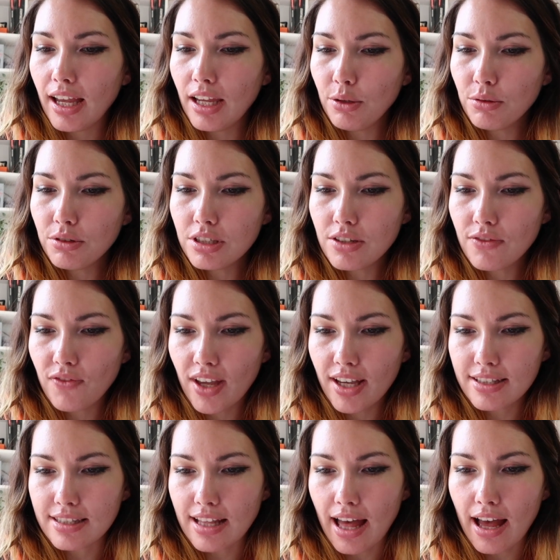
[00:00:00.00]
in order to
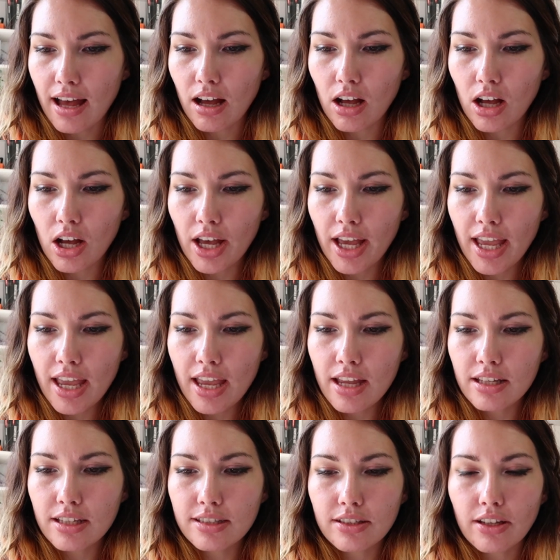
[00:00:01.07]
fix that,
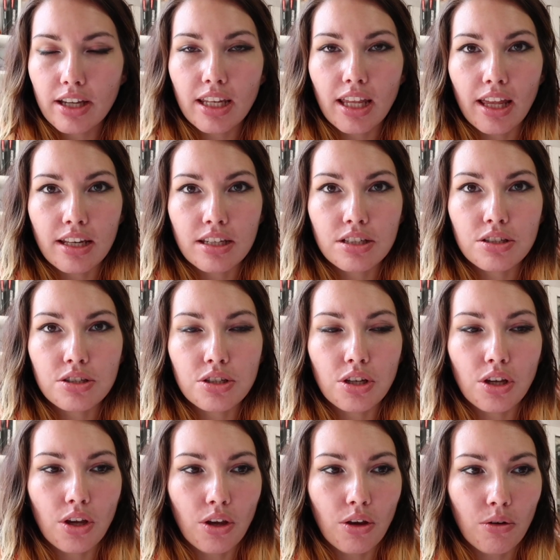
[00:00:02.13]
I decided
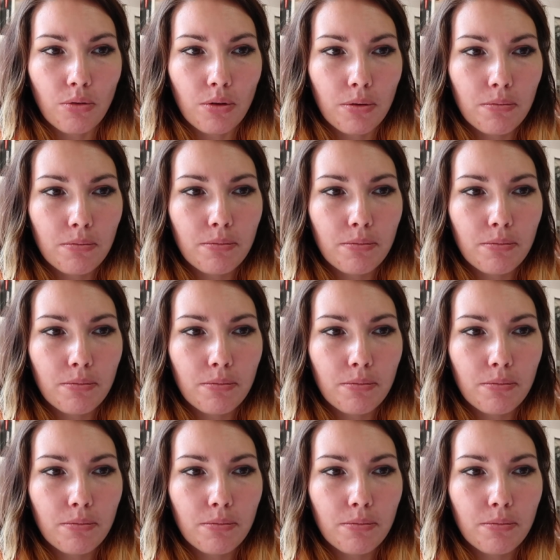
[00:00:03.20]
to